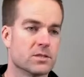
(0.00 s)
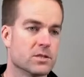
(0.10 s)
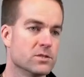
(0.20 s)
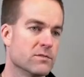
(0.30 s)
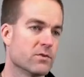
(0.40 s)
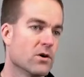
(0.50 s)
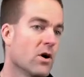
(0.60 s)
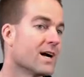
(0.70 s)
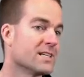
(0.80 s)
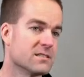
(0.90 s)
You can use them for
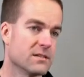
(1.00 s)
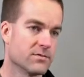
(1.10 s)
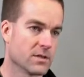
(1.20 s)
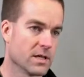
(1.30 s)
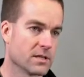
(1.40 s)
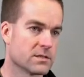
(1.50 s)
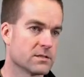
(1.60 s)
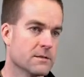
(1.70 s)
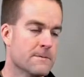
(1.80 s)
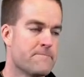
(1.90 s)
all kinds of different things.
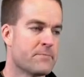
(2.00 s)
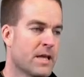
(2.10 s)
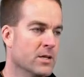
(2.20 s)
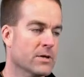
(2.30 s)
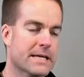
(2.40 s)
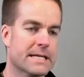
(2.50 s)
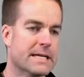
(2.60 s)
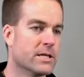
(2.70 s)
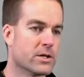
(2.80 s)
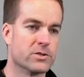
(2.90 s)
So you can
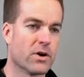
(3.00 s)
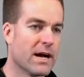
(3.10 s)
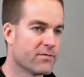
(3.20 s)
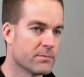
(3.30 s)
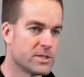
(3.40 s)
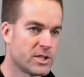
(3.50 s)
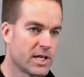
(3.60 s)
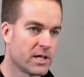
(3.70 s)
you can drive from a